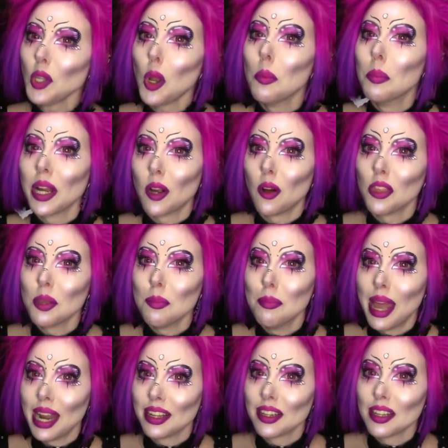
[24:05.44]
Oh my god, the
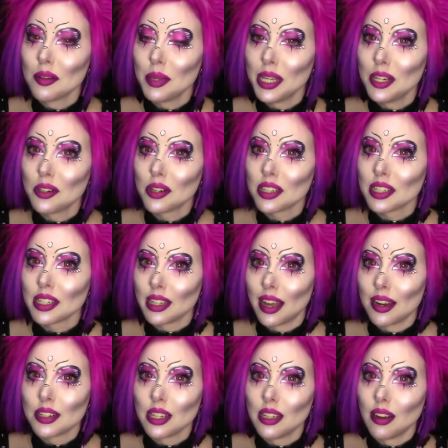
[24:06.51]
men are going to be interesting
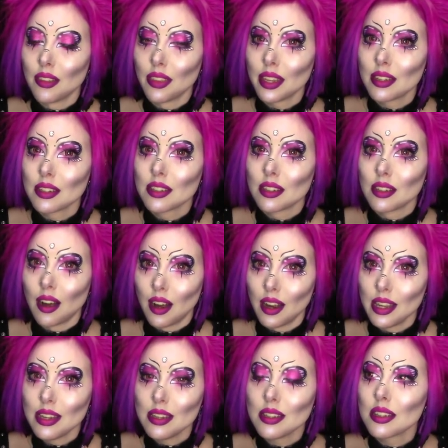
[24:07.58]
actually, aren't they? Because
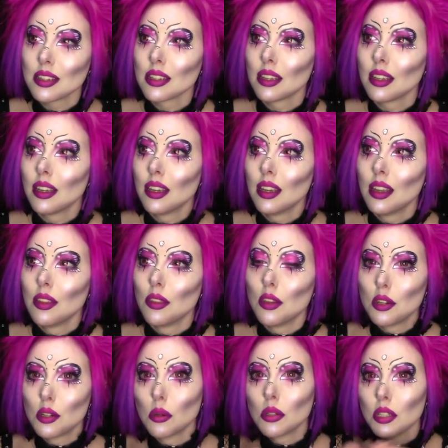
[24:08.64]
guys, the
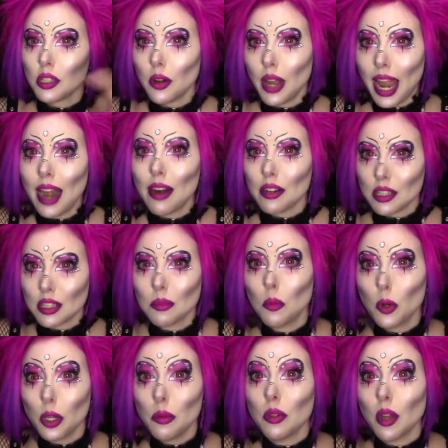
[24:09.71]
shorter your hair is, the
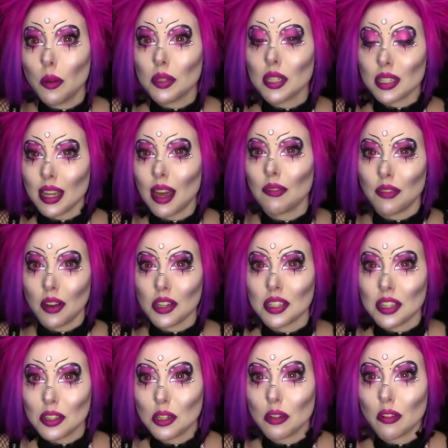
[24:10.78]
more you notice how
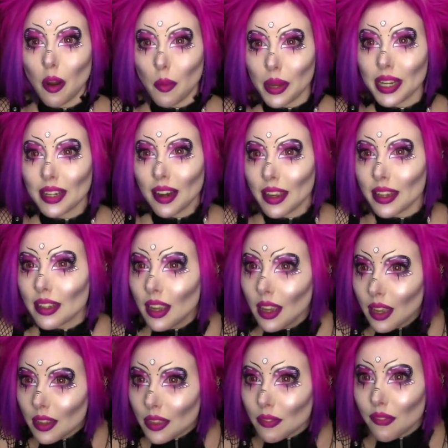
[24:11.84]
fast it's growing. Like,
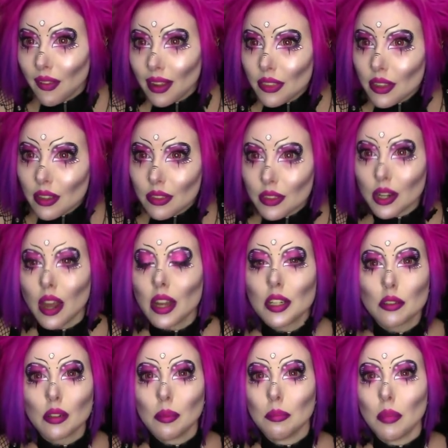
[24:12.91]
the fact that I
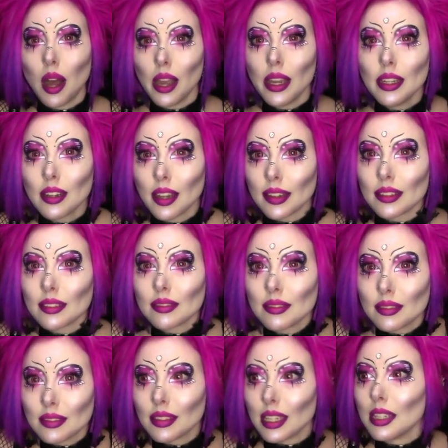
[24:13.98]
trim mine, like,
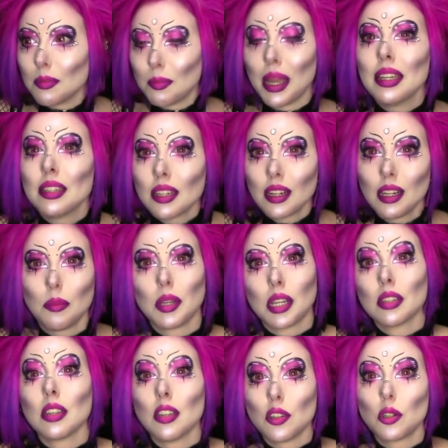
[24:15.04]
is basically
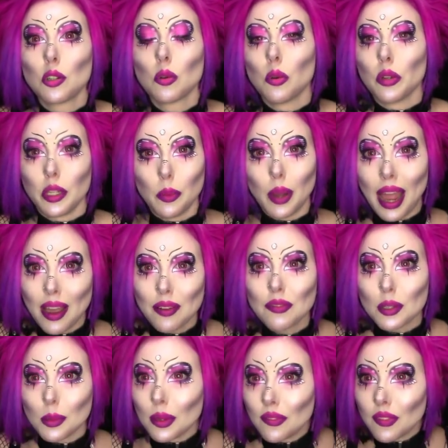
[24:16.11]
because it's short. You
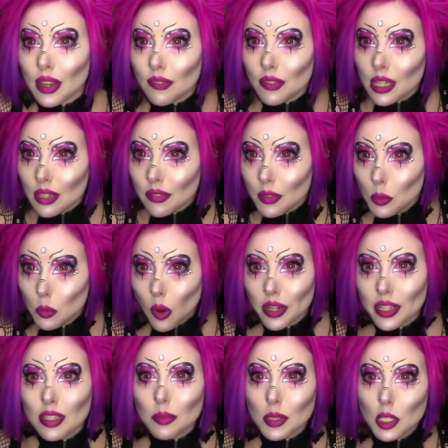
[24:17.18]
have to, if you
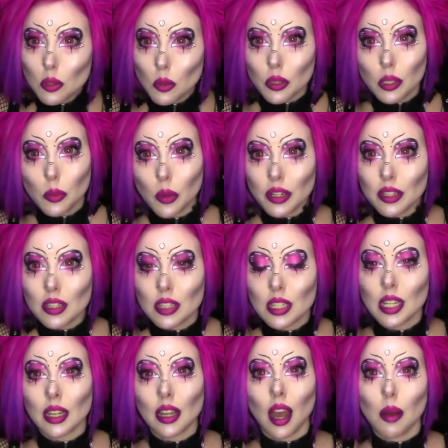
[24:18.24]
want it to be short and you want it to
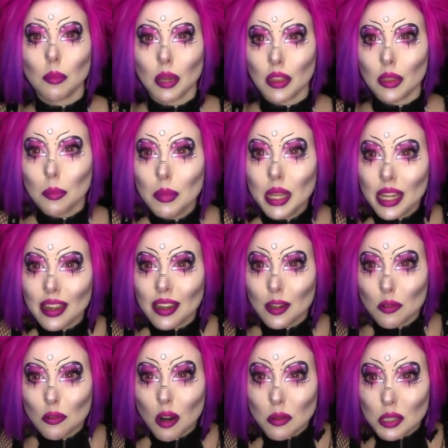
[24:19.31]
stick up, like, the minute it
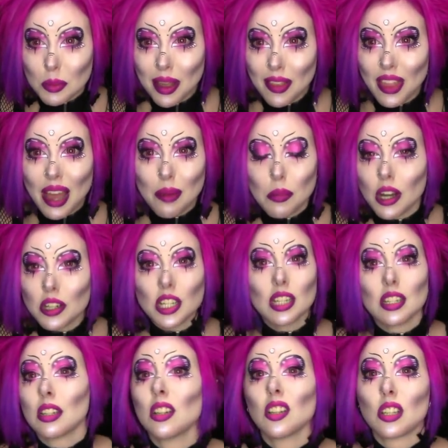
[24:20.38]
grows about that much,
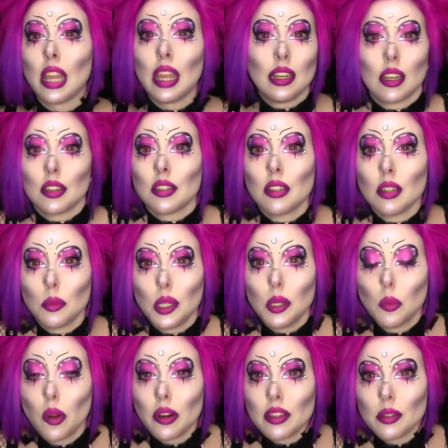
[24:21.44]
it's just, it doesn't do what
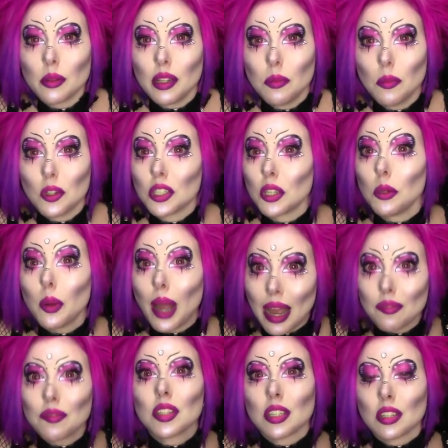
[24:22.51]
you want it to anymore, so you
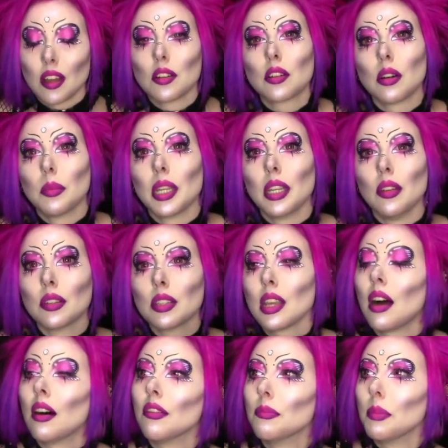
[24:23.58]
have to start trimming it
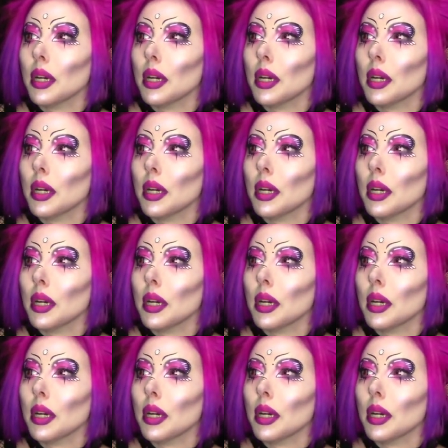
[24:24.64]
yourself.